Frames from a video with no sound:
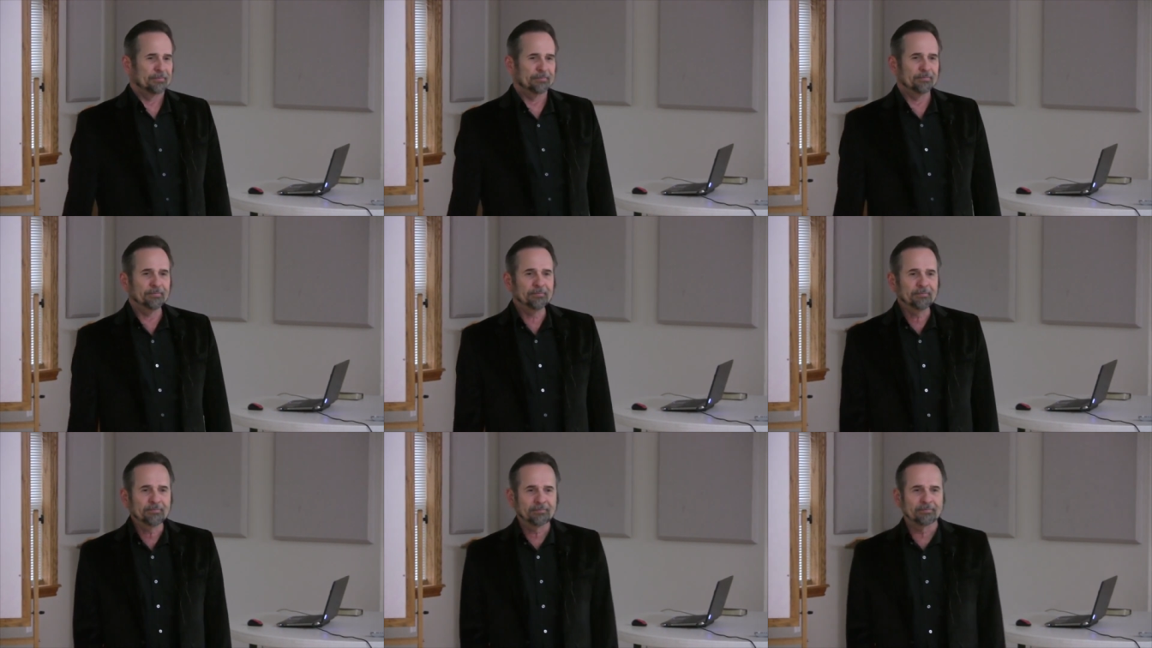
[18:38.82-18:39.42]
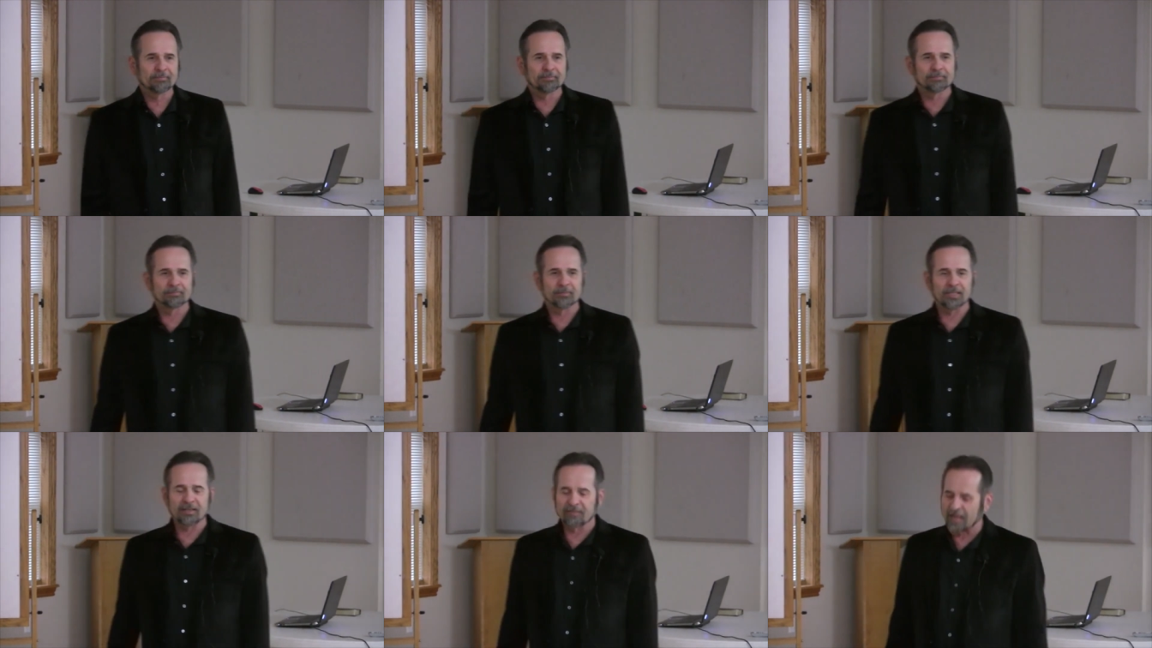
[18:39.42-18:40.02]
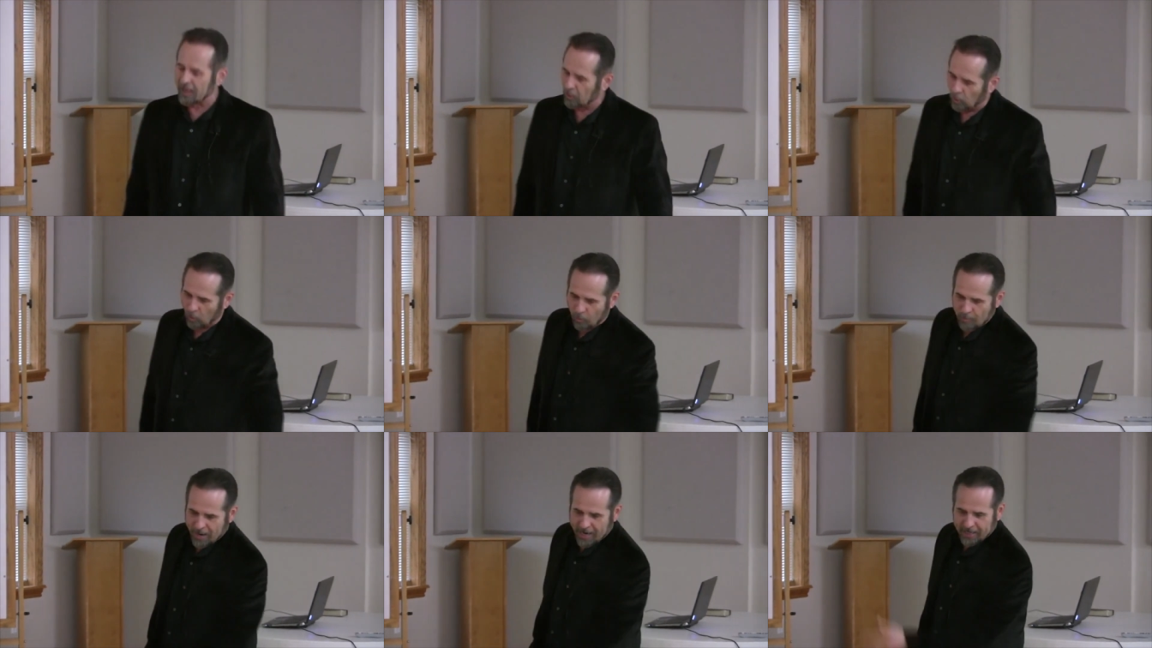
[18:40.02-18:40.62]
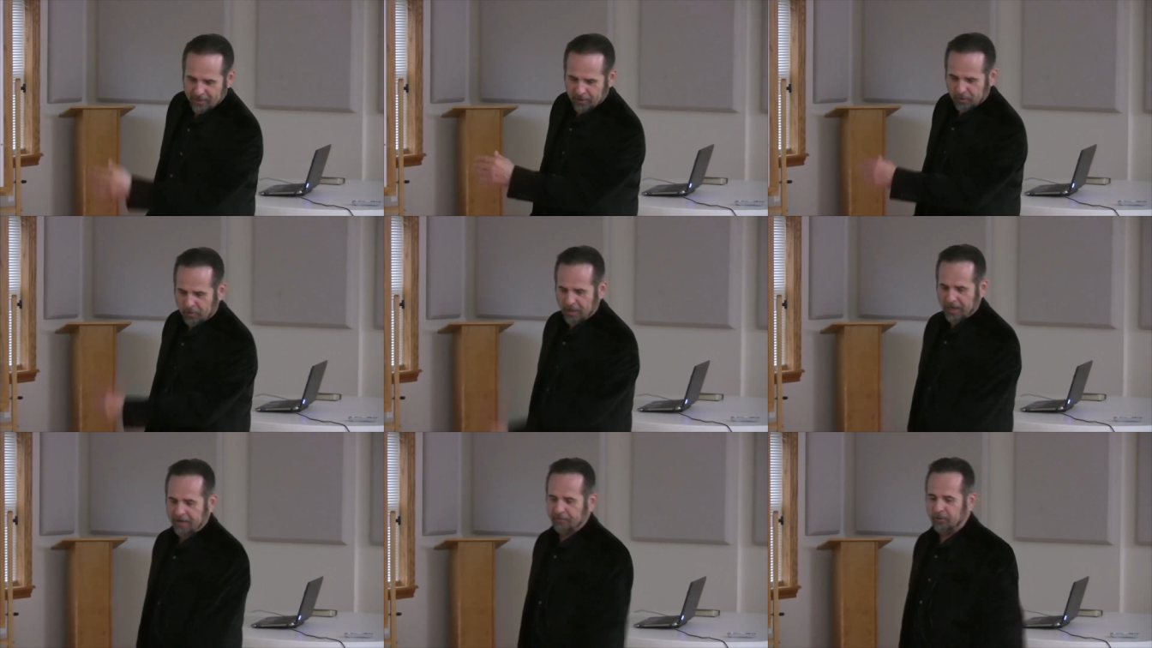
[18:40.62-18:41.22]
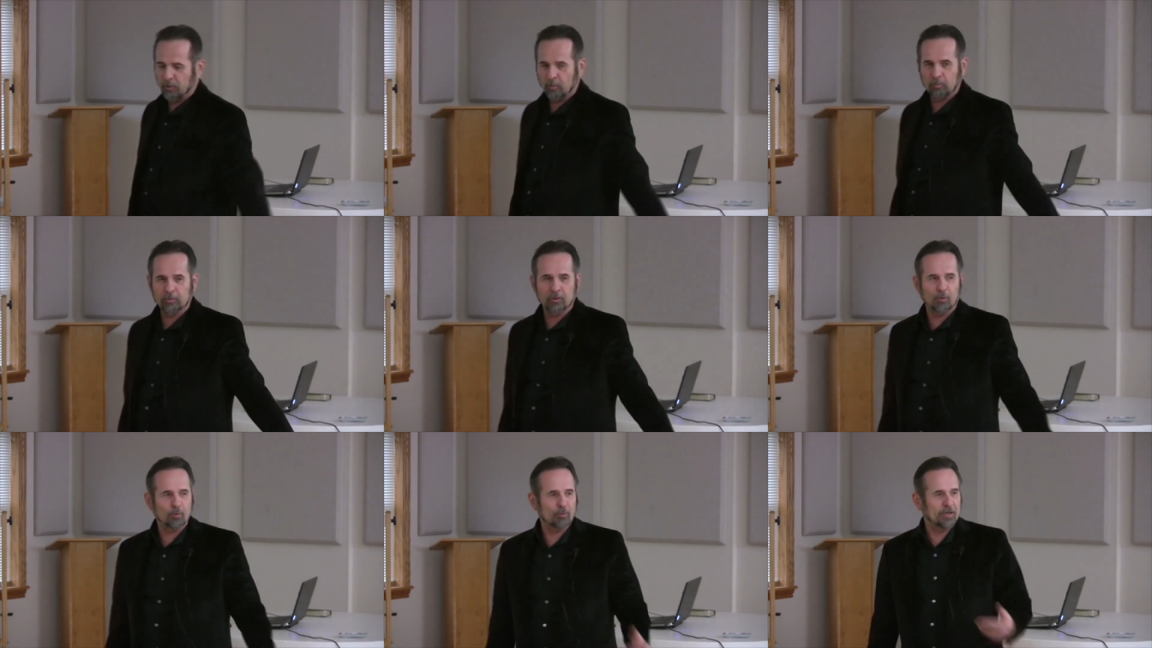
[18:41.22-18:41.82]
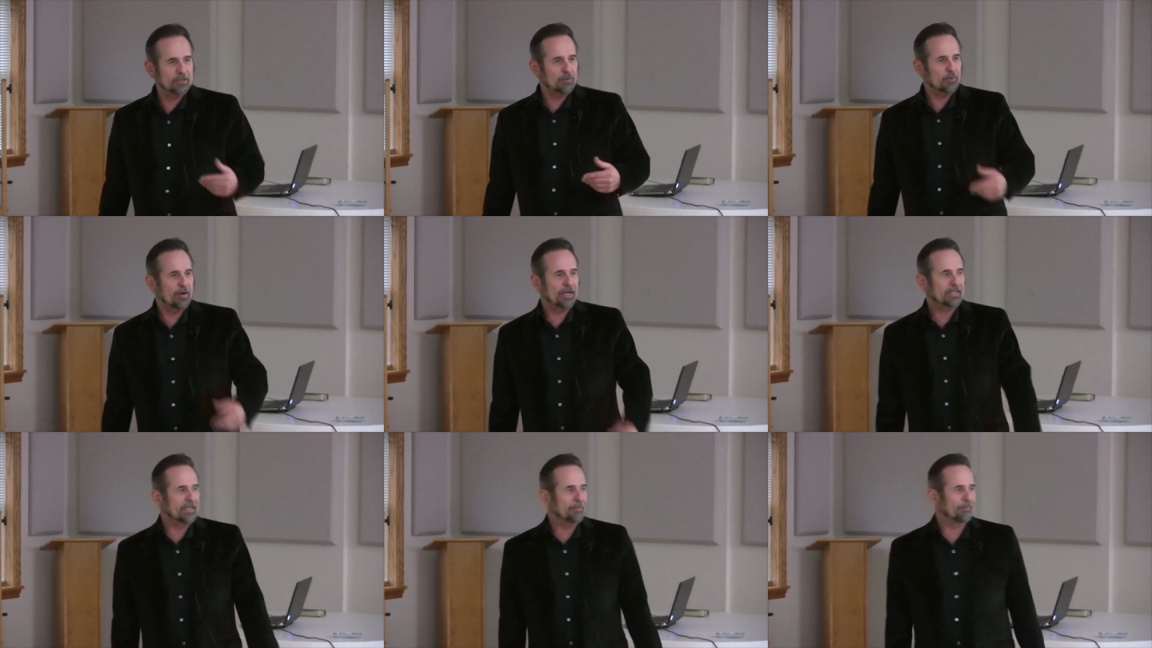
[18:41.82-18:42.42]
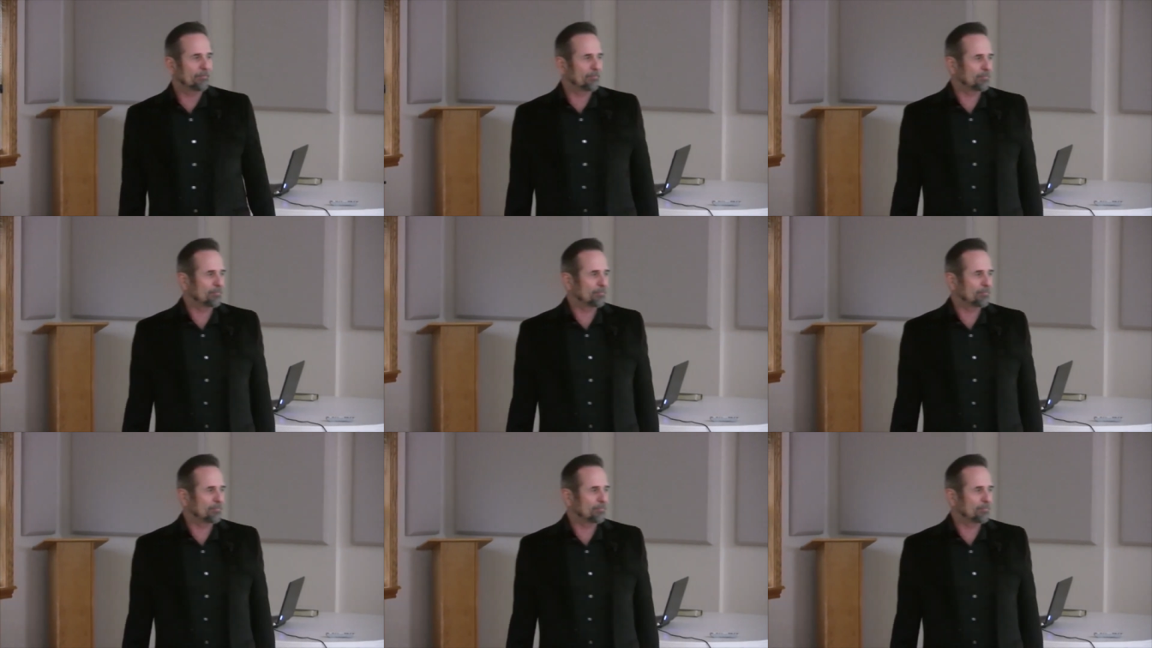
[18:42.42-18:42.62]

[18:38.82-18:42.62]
Leave that old man in the grave. Don't, don't resurrect him.